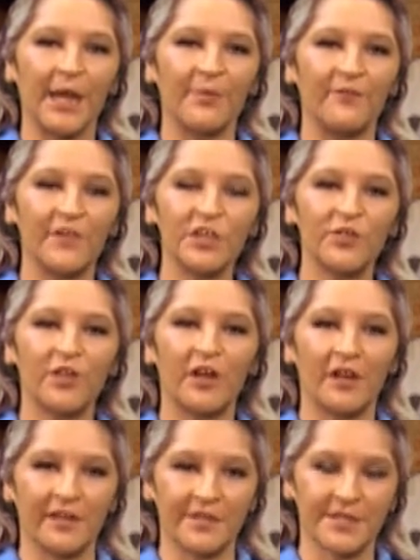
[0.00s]
I'm a visual
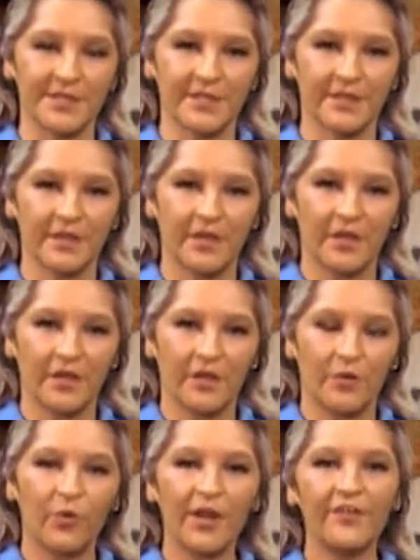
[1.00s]
artist.
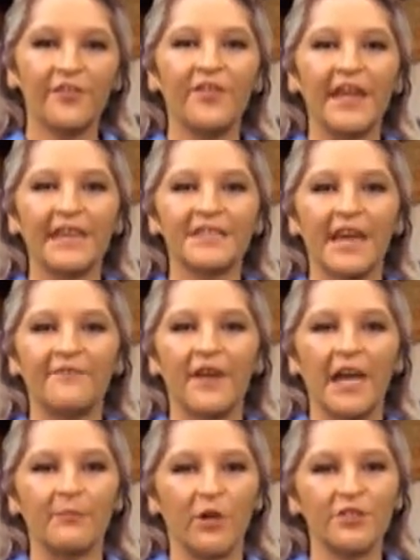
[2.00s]
One of the things I
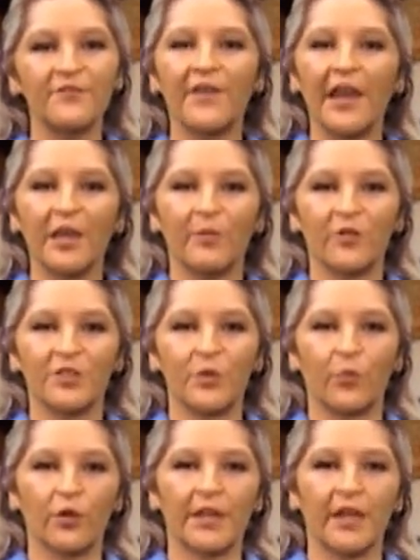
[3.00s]
find most valuable as
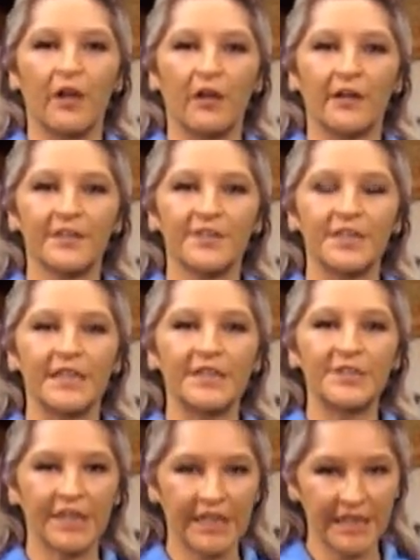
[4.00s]
a working artist
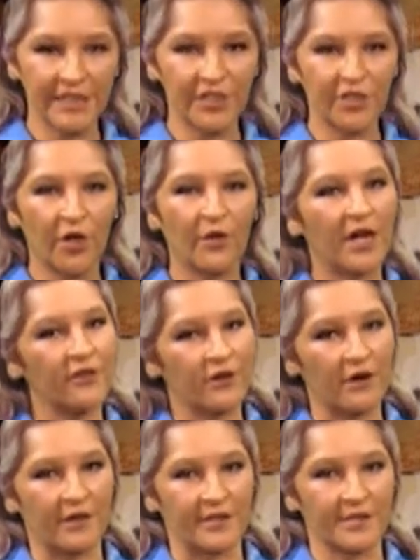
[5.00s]
is to get to know
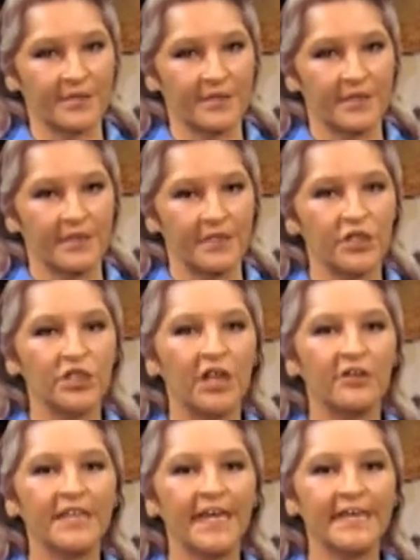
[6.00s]
other artists, to
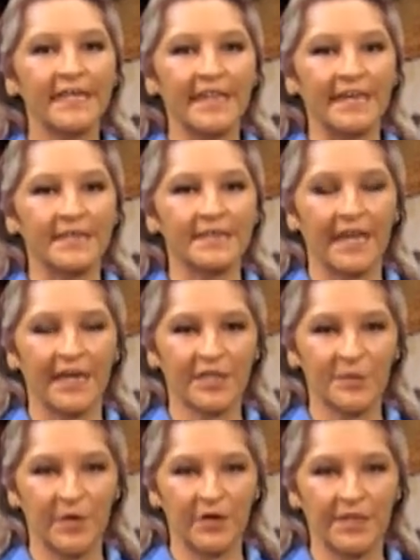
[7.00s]
share techniques and
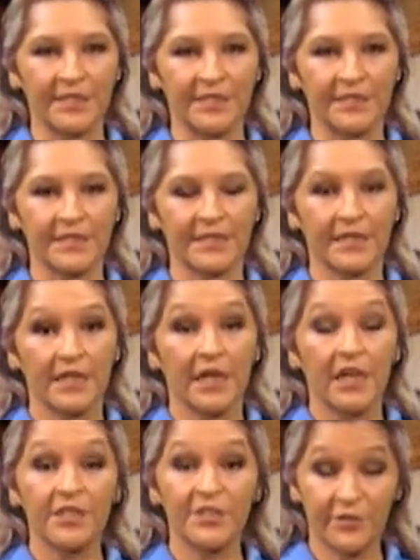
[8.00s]
experiences.
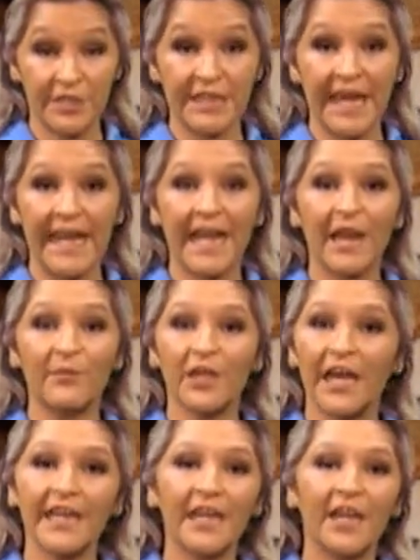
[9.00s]
So today I'm
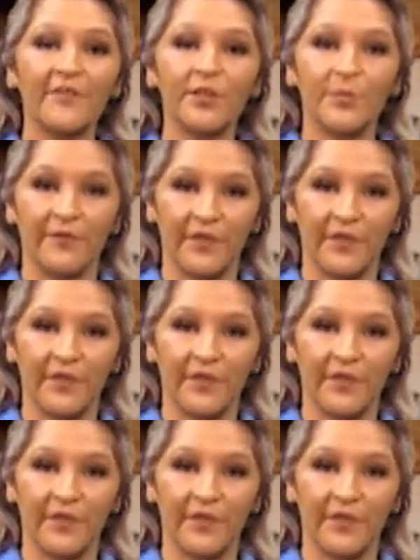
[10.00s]
lucky enough to be